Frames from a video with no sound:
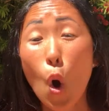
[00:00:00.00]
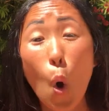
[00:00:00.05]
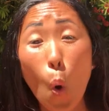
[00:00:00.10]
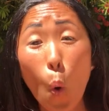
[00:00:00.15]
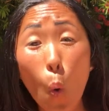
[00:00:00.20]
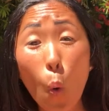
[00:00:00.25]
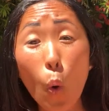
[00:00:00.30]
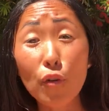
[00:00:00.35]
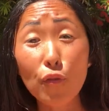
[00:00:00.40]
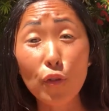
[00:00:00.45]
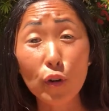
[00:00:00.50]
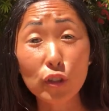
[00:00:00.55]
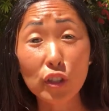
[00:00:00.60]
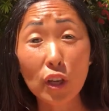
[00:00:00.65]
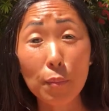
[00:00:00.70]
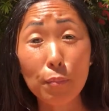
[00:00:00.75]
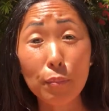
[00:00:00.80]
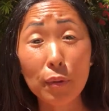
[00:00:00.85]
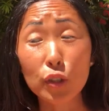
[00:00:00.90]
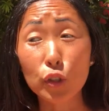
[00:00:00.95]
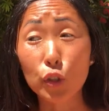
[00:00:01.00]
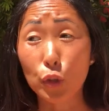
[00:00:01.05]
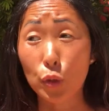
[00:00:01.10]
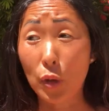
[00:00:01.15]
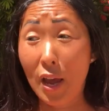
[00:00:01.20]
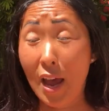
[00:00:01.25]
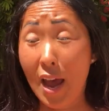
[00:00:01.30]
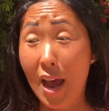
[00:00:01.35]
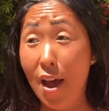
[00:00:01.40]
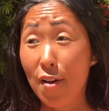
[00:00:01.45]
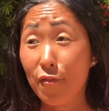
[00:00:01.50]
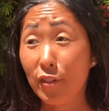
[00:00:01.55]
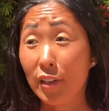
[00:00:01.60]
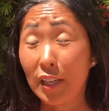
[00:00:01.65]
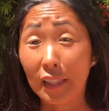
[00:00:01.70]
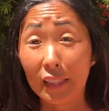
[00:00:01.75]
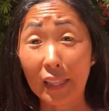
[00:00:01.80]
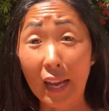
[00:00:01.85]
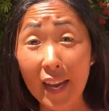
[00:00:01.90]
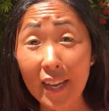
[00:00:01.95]
Or for example, do you have
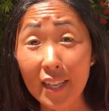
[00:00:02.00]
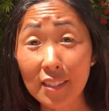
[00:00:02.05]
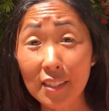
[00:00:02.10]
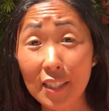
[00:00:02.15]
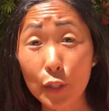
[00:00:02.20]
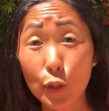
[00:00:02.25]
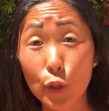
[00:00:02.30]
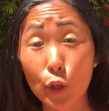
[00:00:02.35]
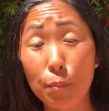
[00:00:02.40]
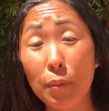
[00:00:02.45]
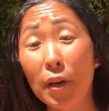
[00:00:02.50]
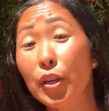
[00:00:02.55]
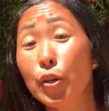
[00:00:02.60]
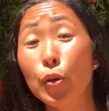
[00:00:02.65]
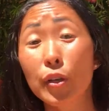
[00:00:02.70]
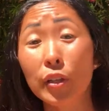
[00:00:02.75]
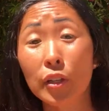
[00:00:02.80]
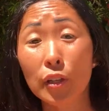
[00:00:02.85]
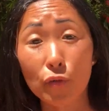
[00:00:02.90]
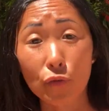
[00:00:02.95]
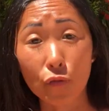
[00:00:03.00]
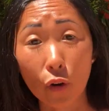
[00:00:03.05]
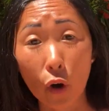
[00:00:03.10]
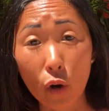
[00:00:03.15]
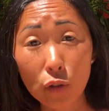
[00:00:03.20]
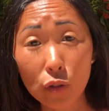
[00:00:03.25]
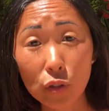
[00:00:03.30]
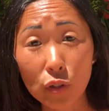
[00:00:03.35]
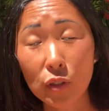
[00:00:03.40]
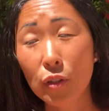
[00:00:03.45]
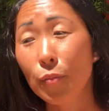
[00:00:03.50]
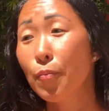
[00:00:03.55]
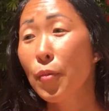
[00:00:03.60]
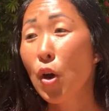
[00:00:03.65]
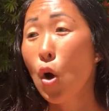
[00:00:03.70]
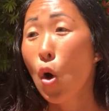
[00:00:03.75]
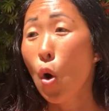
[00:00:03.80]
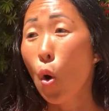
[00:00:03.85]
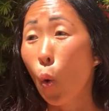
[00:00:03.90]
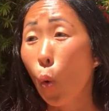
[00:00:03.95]
clients that could pay you in advance?
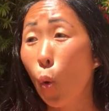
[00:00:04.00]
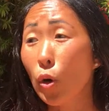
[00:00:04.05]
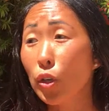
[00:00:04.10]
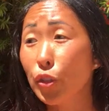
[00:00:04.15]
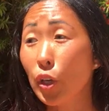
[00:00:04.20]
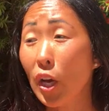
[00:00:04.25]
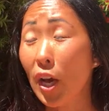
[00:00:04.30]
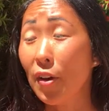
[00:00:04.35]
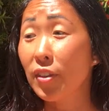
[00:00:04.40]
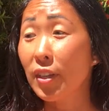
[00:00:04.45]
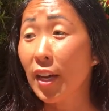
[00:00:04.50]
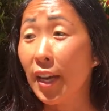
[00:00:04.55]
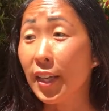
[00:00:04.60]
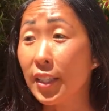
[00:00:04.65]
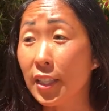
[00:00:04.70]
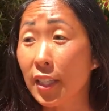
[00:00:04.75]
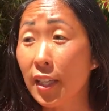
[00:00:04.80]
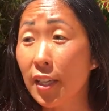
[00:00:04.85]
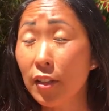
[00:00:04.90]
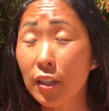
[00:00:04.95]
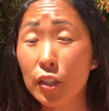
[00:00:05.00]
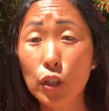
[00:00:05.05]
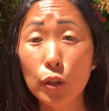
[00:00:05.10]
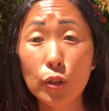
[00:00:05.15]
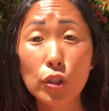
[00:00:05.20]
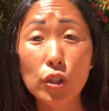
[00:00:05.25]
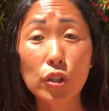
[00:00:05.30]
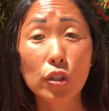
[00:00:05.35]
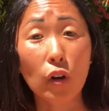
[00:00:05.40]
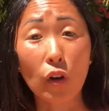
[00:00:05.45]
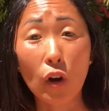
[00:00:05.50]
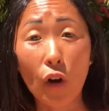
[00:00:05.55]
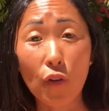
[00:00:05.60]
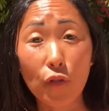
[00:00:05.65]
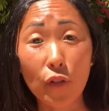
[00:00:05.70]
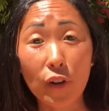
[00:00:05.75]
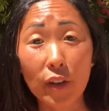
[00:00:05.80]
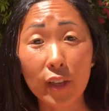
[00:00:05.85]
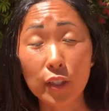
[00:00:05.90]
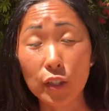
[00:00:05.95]
Or do you have an idea that you could start
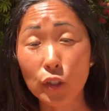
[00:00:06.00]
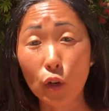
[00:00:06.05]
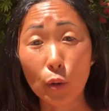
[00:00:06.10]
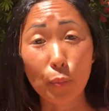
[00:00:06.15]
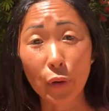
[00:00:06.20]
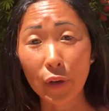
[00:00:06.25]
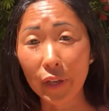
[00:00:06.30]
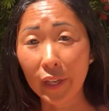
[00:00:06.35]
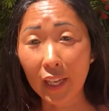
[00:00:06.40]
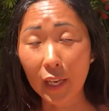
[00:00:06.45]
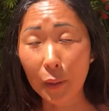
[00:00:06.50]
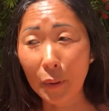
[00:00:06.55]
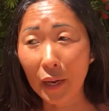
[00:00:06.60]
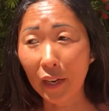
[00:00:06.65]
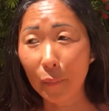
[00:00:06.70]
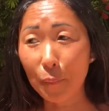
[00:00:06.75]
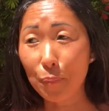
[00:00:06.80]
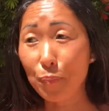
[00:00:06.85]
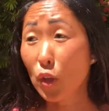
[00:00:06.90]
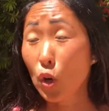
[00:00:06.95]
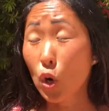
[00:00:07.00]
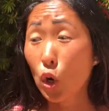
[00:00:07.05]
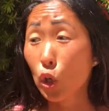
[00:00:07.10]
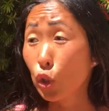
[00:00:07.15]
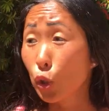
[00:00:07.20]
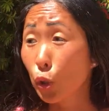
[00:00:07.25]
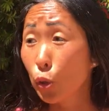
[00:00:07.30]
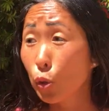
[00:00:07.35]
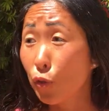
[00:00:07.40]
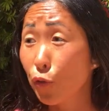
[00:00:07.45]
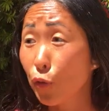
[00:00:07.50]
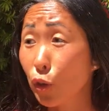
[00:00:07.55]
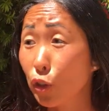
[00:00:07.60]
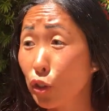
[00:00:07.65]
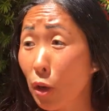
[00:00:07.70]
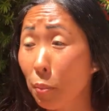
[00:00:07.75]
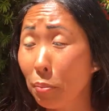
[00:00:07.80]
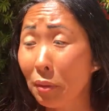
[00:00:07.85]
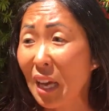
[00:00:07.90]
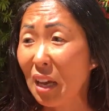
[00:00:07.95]
offering and start bringing in money? Do you, for
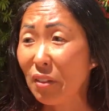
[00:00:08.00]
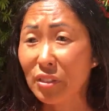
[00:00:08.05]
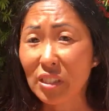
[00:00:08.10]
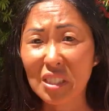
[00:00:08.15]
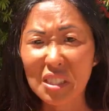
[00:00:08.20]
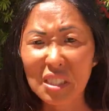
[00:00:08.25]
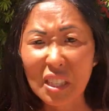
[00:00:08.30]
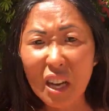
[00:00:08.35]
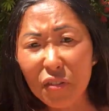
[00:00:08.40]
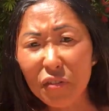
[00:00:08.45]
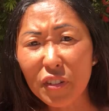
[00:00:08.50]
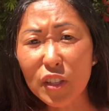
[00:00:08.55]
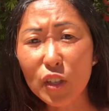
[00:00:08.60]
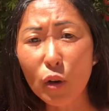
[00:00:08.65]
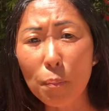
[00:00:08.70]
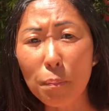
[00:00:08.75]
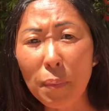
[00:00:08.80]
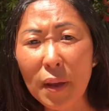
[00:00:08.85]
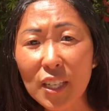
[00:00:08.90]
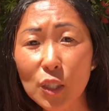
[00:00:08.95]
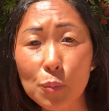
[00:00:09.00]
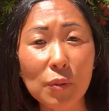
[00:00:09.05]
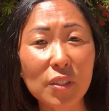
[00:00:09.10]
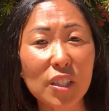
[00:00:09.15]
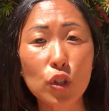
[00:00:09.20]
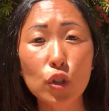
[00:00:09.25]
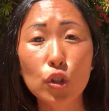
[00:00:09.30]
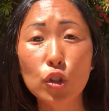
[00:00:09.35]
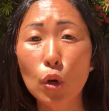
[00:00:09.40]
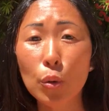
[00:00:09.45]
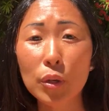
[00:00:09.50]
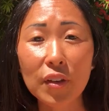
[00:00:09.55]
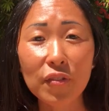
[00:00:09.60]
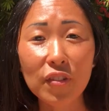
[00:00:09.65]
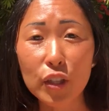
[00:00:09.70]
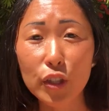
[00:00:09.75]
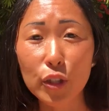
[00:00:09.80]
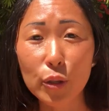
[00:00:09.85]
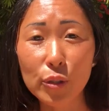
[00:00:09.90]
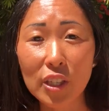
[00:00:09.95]
example, have stuff in your basement that you don't
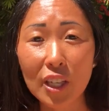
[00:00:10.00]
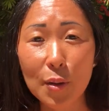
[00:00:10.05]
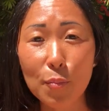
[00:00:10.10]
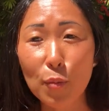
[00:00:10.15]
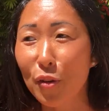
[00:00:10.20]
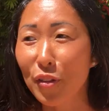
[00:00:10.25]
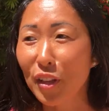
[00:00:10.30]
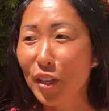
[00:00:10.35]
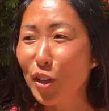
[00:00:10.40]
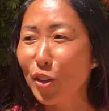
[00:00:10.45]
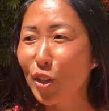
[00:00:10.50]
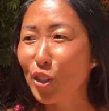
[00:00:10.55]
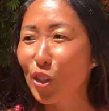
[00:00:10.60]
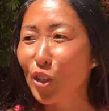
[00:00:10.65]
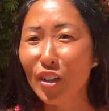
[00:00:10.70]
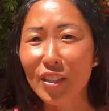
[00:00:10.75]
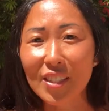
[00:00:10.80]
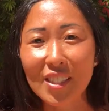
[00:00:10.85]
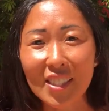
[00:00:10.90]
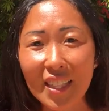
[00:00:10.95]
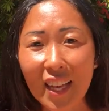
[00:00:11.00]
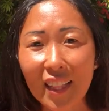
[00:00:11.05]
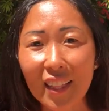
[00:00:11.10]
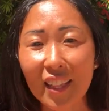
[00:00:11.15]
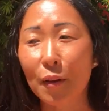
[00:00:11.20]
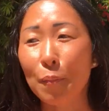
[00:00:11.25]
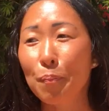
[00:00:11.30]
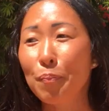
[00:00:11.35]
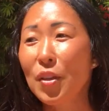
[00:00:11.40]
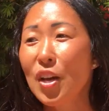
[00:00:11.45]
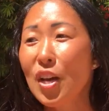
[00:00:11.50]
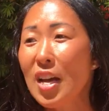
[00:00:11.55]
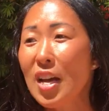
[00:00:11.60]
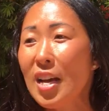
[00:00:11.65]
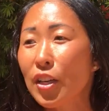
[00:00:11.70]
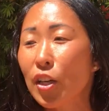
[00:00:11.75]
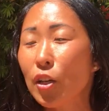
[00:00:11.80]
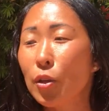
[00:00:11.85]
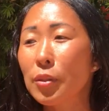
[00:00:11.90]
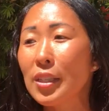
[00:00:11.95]
even use anymore that you could start selling?
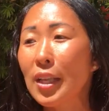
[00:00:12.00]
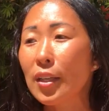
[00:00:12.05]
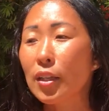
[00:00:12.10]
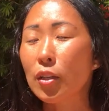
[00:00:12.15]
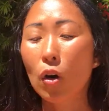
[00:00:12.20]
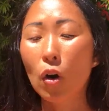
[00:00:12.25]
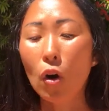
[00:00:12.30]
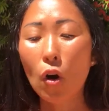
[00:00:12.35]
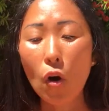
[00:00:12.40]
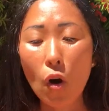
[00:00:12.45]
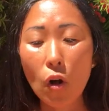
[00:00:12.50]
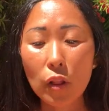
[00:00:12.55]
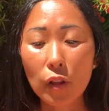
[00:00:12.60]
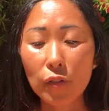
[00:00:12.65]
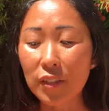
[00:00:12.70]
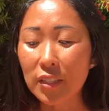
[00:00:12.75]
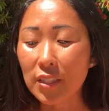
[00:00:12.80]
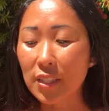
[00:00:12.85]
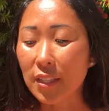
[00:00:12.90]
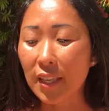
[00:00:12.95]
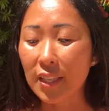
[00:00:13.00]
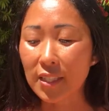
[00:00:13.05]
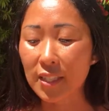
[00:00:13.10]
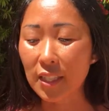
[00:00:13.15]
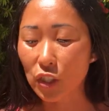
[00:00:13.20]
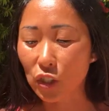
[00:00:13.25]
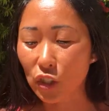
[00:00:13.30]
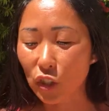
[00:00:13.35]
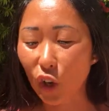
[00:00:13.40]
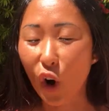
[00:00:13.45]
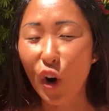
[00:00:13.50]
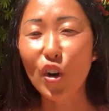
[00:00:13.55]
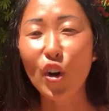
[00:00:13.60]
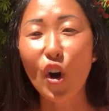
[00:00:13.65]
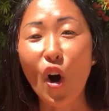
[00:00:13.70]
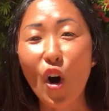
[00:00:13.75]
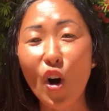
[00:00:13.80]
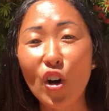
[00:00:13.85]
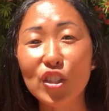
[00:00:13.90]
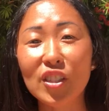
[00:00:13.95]
You know, it's like all of these things, just start
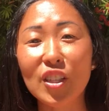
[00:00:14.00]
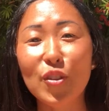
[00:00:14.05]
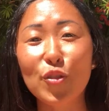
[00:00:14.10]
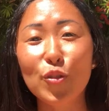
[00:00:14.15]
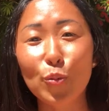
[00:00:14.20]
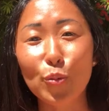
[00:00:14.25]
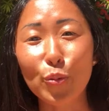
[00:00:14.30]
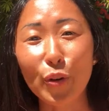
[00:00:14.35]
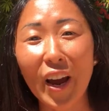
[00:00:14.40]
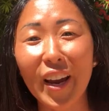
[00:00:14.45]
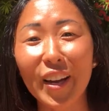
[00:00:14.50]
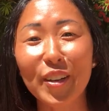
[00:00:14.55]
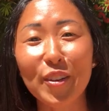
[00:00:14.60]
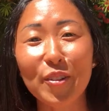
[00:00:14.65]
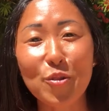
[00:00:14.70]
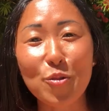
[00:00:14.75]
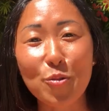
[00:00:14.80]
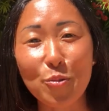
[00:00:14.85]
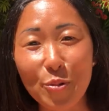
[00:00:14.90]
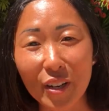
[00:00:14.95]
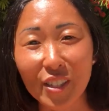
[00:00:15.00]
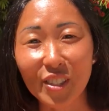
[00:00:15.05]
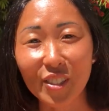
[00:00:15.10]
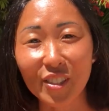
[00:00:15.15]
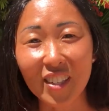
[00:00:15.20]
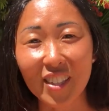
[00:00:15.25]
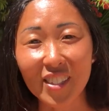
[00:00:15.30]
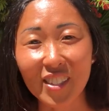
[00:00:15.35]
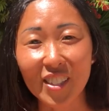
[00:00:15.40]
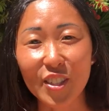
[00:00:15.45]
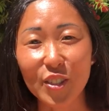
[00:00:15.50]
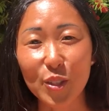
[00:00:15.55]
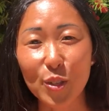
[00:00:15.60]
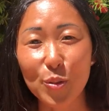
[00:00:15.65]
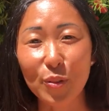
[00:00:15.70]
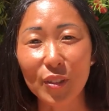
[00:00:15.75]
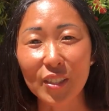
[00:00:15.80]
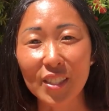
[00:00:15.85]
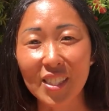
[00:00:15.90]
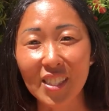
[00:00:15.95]
asking the right questions and you
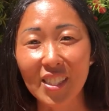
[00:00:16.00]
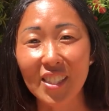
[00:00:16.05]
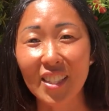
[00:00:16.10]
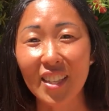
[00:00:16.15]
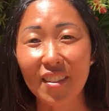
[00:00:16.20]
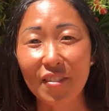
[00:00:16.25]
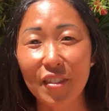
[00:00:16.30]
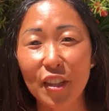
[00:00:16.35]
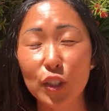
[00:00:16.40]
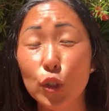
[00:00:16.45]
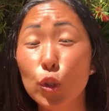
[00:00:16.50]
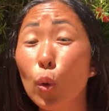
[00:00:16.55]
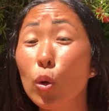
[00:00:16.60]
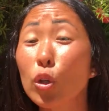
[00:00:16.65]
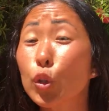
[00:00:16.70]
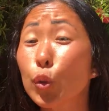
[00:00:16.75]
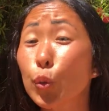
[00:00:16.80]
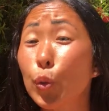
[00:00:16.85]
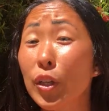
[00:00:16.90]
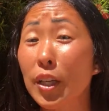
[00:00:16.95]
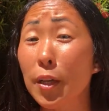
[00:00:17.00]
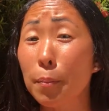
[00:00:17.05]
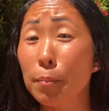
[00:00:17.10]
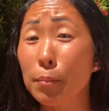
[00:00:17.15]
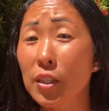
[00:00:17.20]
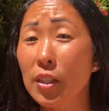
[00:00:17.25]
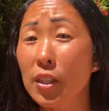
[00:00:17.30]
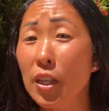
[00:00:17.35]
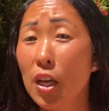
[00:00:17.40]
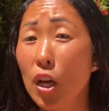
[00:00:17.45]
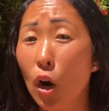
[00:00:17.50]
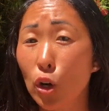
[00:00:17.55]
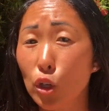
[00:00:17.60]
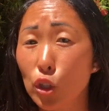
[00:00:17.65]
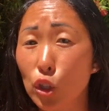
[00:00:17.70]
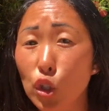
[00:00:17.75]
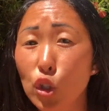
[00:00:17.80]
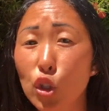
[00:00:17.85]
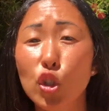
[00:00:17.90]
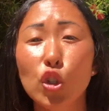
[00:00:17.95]
will see that your dreams are
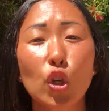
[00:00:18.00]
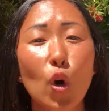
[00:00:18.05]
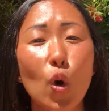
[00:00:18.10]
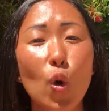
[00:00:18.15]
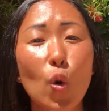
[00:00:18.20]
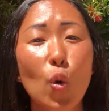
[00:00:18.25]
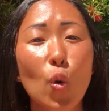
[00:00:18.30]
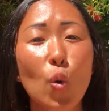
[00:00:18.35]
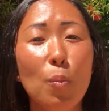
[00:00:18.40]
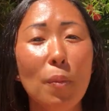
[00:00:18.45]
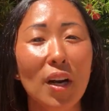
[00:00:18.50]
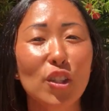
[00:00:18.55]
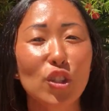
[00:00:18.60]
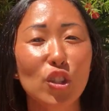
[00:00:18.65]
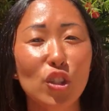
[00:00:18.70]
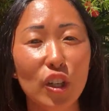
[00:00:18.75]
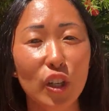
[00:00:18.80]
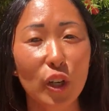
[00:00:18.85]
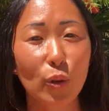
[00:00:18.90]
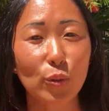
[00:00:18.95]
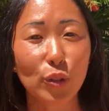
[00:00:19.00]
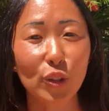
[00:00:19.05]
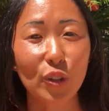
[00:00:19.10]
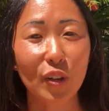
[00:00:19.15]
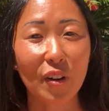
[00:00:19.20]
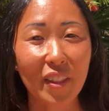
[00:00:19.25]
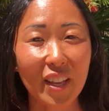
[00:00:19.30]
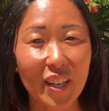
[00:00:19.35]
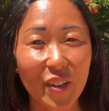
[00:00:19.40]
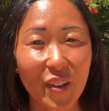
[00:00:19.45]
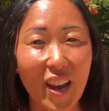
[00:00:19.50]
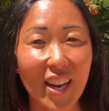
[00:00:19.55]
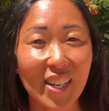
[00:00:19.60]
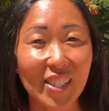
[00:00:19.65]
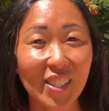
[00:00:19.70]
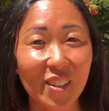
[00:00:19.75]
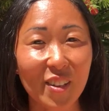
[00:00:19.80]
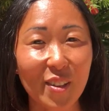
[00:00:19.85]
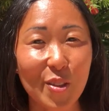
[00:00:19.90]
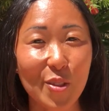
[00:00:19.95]
so much closer than you
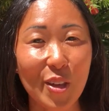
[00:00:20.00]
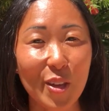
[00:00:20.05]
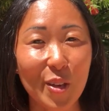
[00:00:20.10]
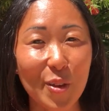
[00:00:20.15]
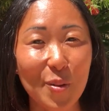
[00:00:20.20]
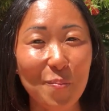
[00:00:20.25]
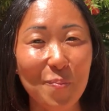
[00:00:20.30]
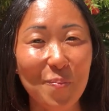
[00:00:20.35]
actually think.